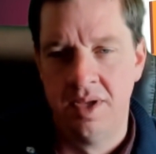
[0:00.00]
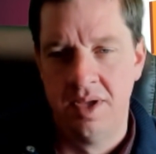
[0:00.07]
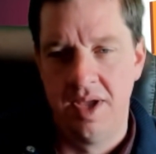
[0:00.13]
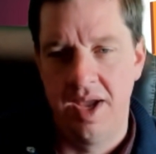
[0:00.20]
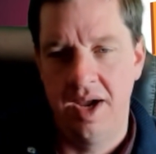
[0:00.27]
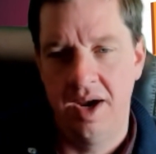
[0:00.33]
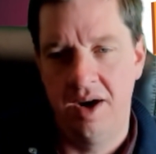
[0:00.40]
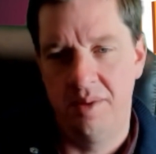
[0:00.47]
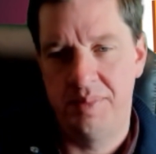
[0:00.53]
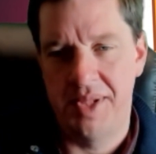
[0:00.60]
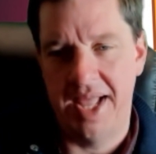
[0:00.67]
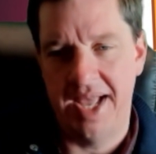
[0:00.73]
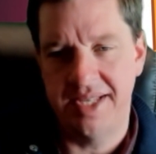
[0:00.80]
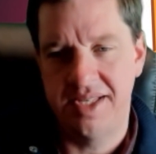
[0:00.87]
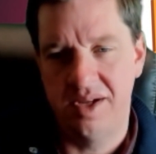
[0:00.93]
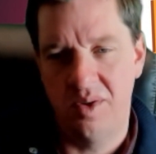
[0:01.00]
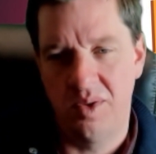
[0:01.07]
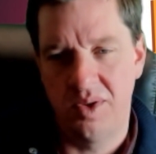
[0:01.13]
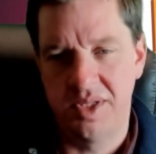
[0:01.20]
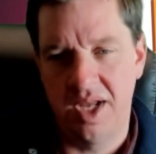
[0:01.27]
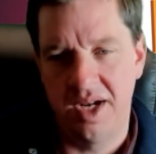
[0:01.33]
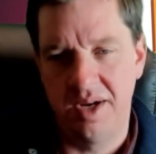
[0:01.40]
Air plastic
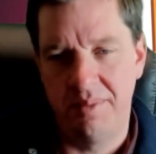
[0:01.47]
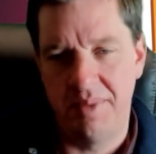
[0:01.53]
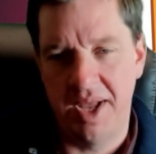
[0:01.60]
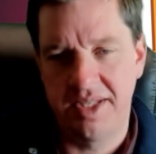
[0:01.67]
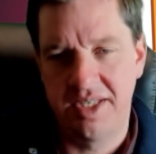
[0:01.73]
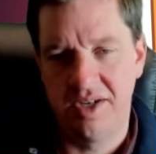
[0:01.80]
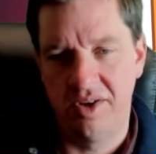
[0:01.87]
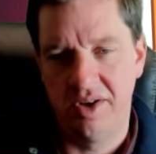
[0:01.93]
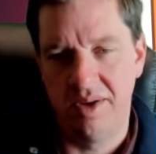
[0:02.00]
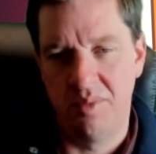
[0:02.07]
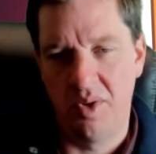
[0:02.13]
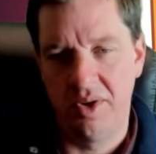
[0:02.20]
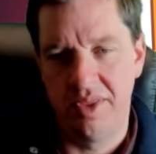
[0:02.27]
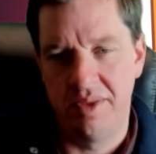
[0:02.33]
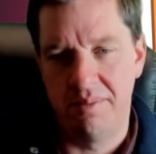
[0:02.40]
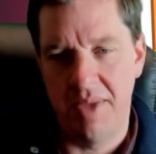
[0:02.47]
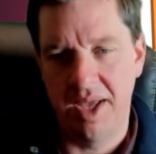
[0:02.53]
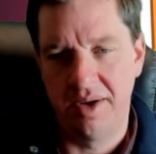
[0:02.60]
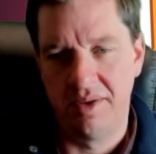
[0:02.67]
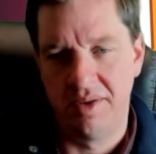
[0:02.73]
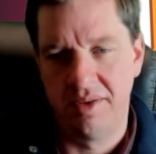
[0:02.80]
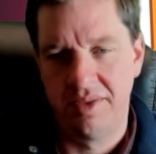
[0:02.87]
holds on to bacteria more than
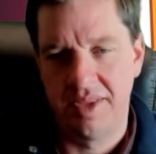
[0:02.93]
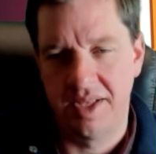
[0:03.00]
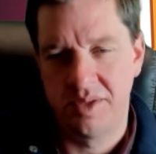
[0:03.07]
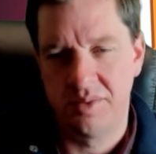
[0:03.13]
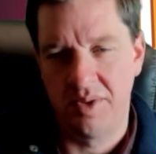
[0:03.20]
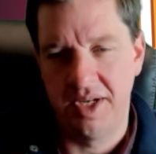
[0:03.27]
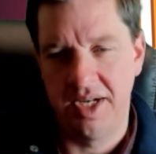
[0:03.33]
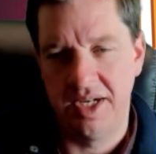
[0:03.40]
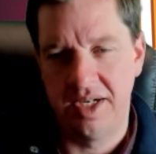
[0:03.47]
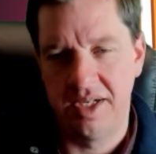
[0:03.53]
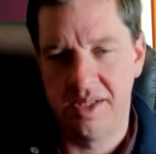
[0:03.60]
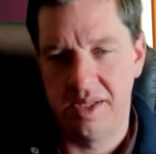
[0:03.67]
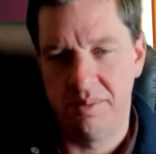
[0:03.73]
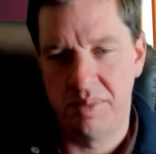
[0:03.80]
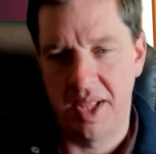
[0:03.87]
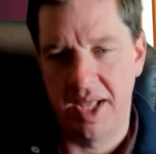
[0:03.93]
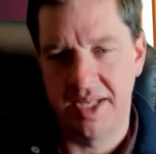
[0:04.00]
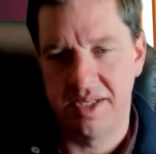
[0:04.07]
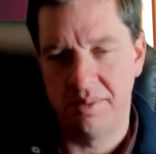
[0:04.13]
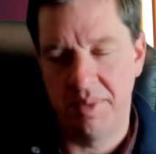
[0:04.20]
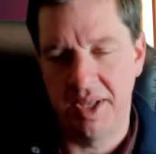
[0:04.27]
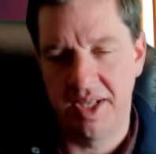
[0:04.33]
metal. That's why you need to clean
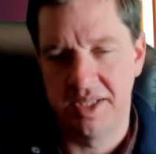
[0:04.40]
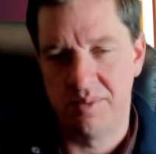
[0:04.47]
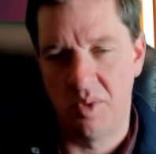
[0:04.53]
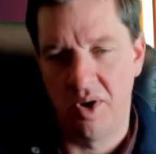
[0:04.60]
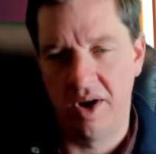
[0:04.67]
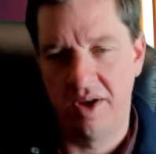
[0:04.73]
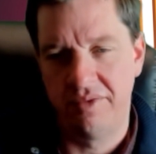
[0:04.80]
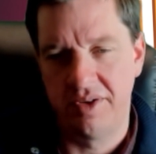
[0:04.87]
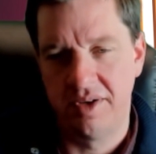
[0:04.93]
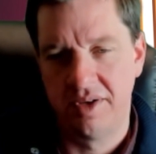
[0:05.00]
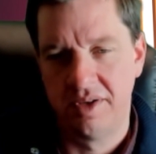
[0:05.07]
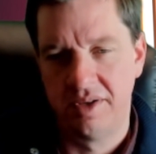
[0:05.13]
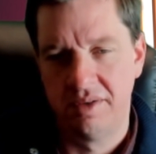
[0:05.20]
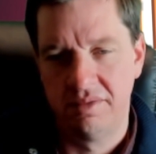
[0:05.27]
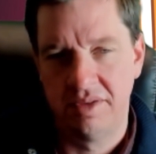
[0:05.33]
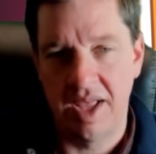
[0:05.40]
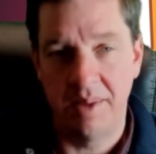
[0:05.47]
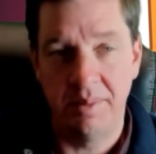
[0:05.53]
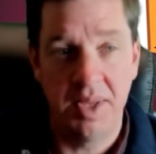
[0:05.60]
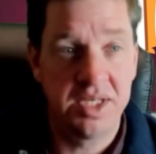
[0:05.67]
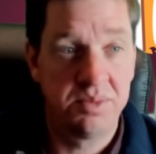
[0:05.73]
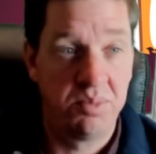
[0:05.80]
plastic bands more often. That
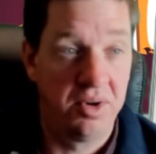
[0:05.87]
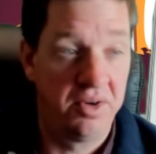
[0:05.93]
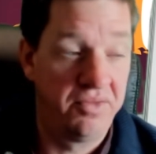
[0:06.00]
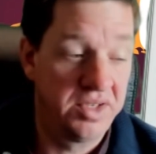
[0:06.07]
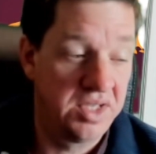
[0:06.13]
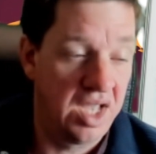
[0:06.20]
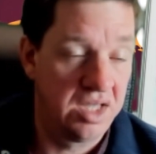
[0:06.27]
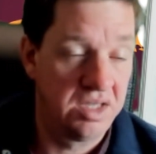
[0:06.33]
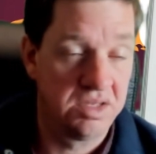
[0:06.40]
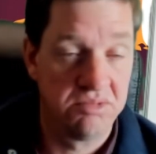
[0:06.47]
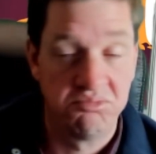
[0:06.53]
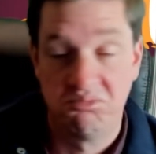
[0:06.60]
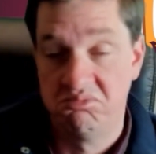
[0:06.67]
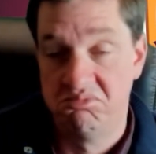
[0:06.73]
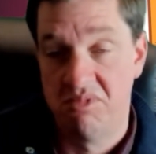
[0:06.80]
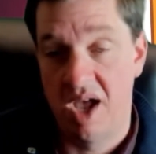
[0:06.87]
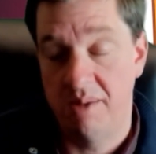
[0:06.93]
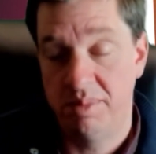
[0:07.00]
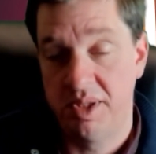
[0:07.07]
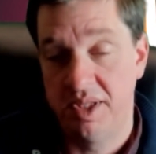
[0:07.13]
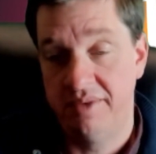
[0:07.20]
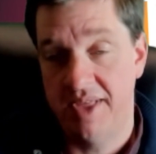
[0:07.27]
makes perfect sense. I
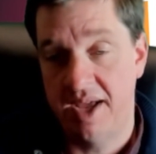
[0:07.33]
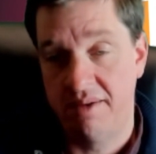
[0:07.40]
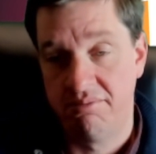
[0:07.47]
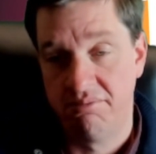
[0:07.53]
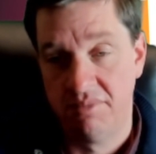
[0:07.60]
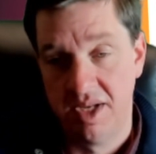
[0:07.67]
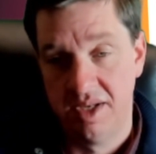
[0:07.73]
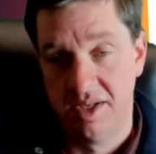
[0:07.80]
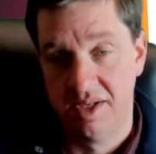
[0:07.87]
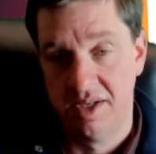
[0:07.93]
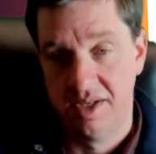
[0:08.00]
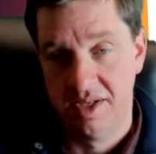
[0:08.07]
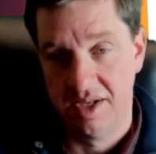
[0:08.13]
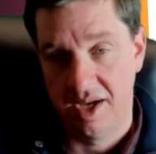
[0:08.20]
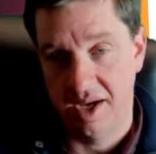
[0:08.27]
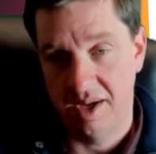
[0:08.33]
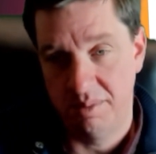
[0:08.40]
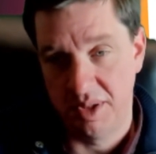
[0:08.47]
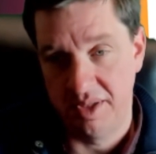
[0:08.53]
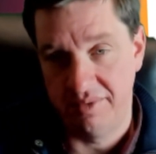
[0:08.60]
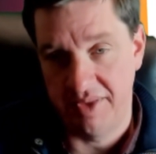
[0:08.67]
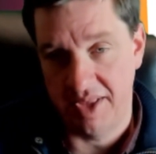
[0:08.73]
believe that. I
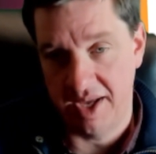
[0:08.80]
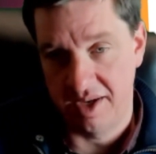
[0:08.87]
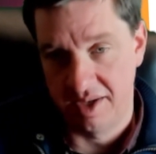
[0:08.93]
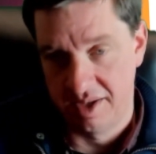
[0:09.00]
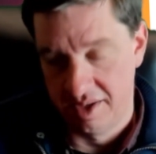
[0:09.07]
believe that.